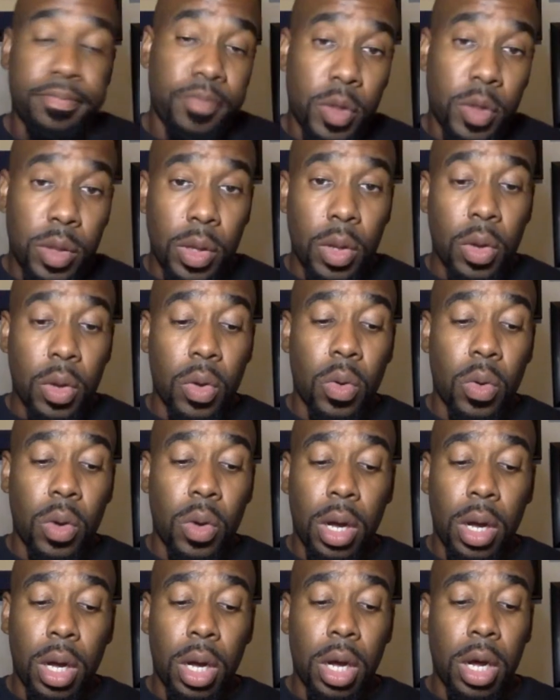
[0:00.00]
So
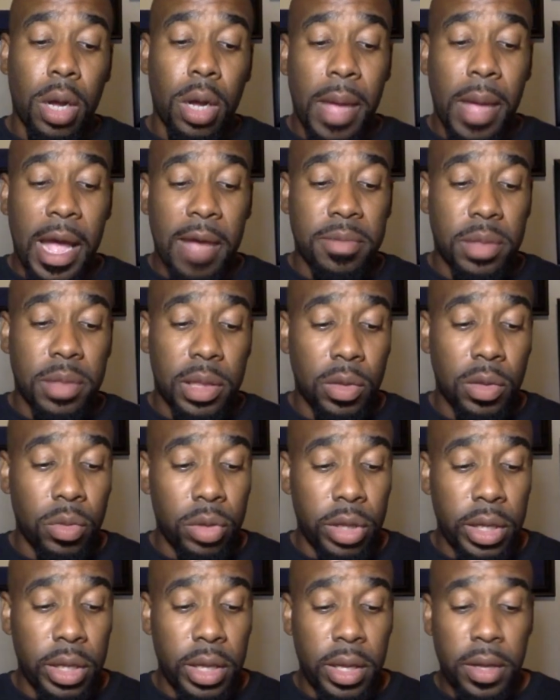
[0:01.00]

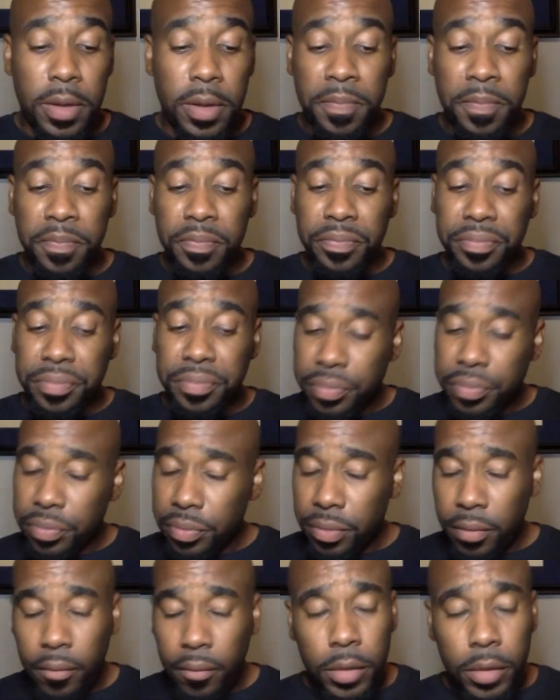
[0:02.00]
absolutely,
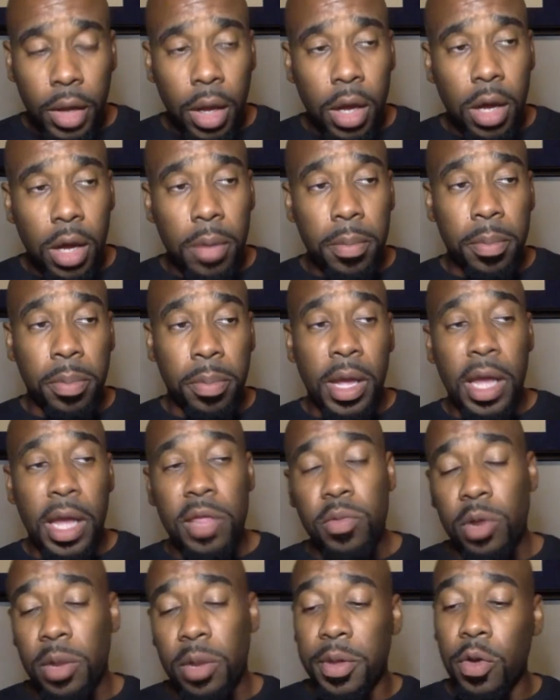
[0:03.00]
you
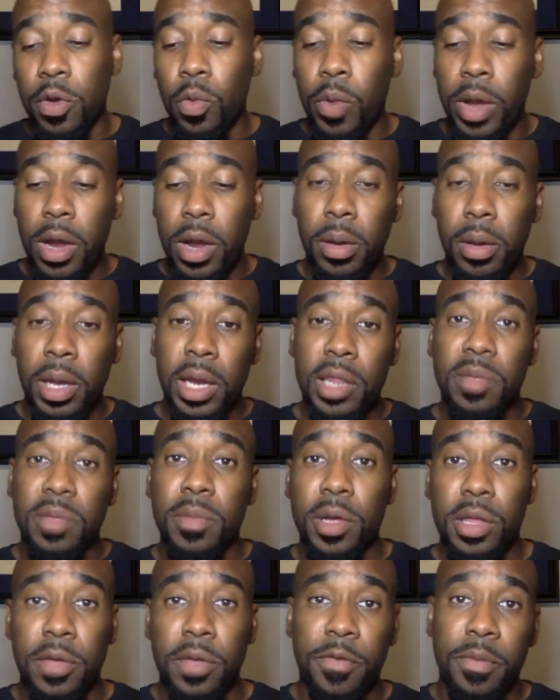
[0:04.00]
guys want to be aware, get as
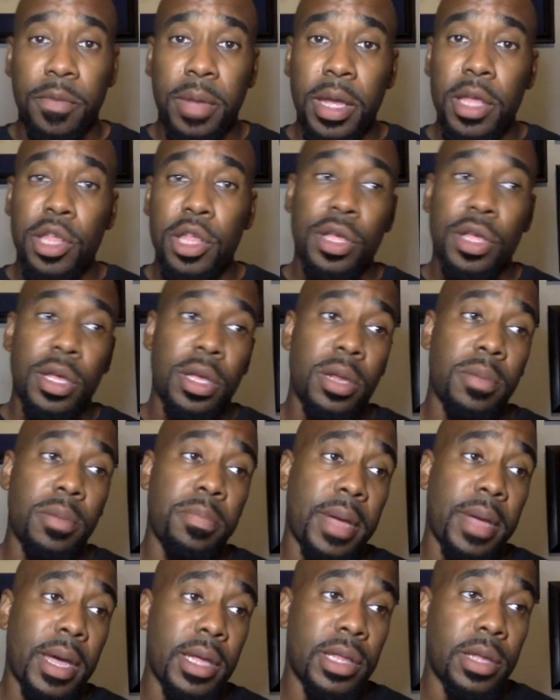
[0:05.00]
much information,
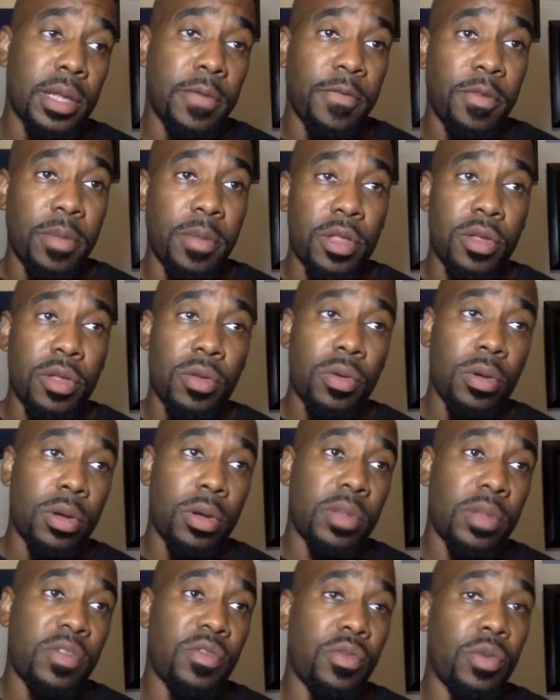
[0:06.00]
pass the information
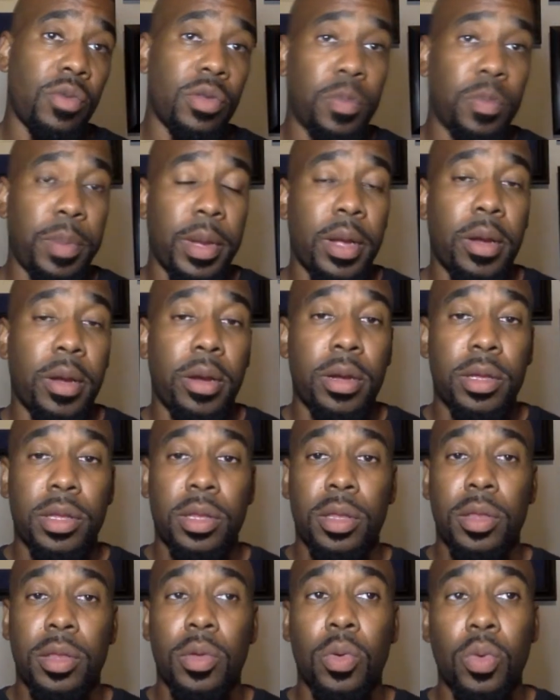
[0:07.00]
on to other parents,
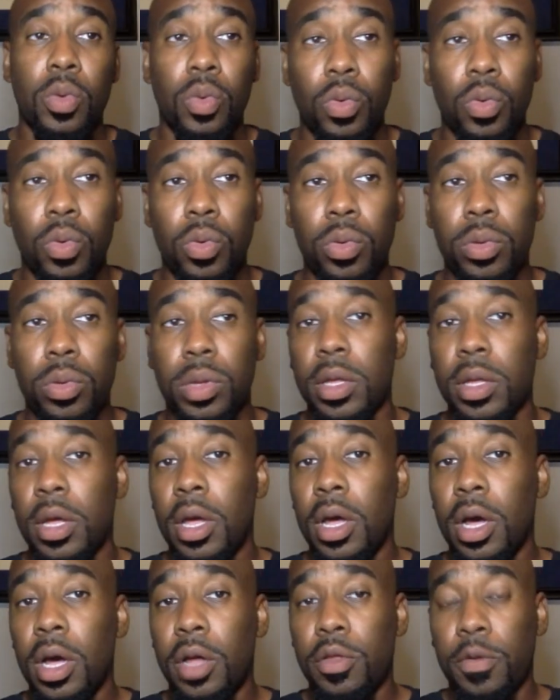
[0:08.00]
to schools,
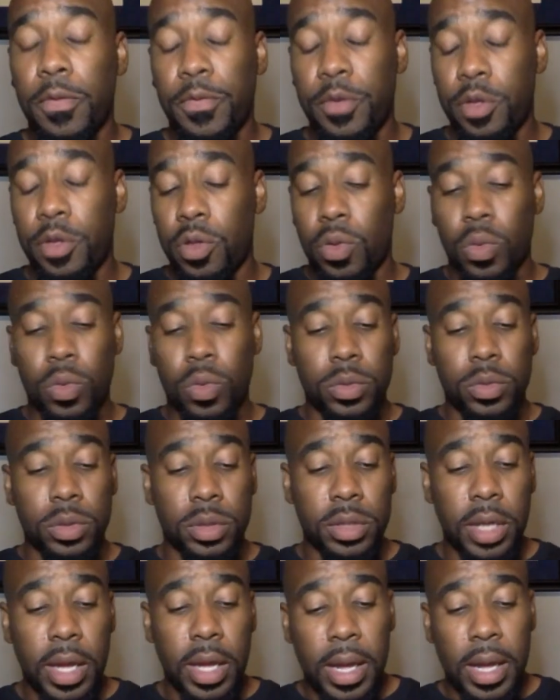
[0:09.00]
other
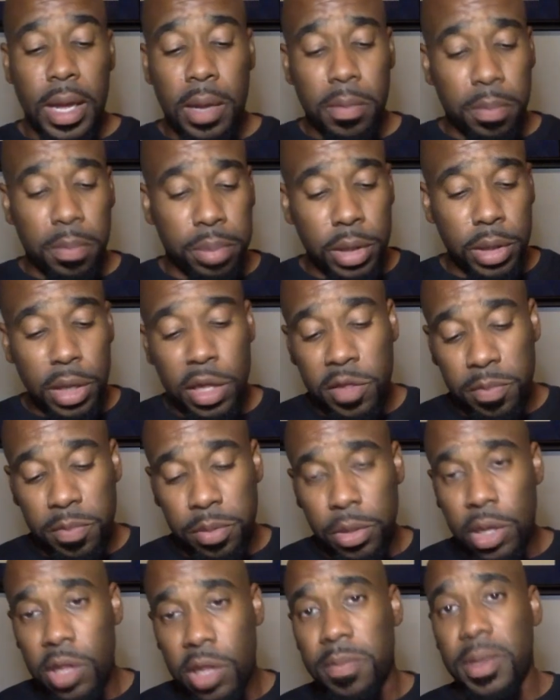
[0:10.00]
officials, and please
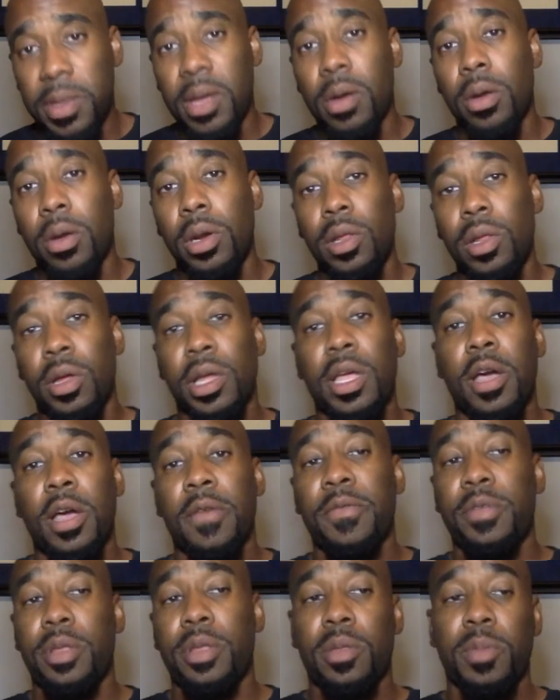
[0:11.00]
be on the
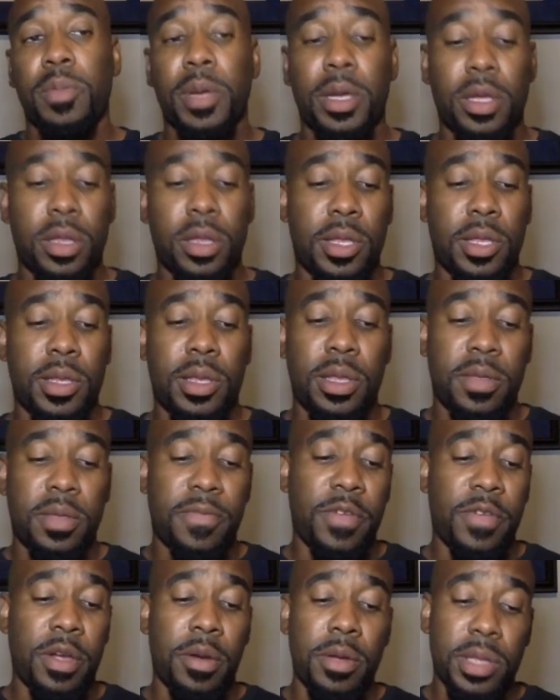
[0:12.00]
lookout for this because this is
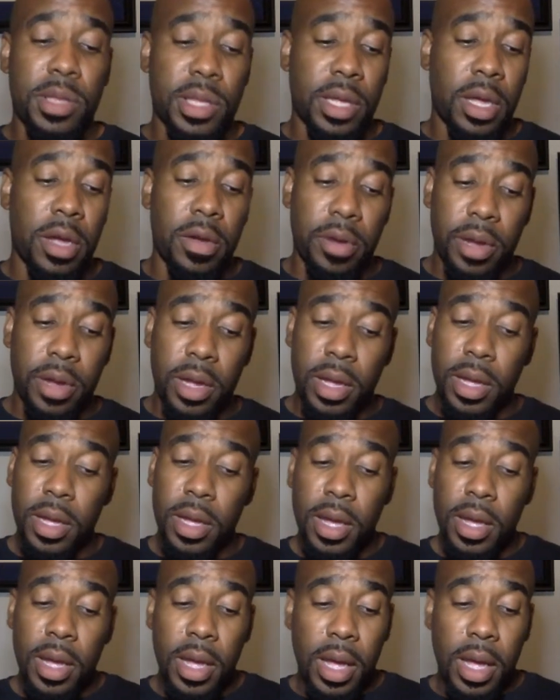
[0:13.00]
very scary